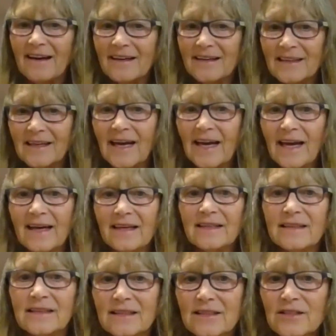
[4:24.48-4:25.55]
Uh,
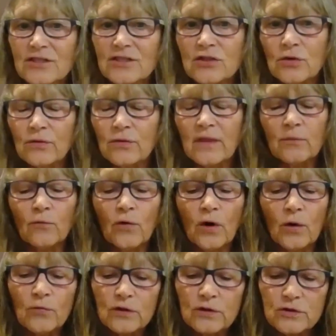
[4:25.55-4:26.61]
and so then
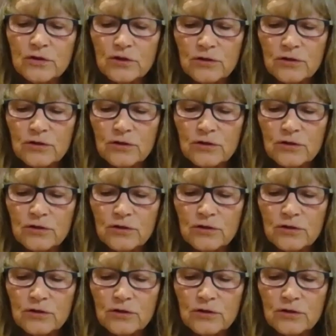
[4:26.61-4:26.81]
what we'll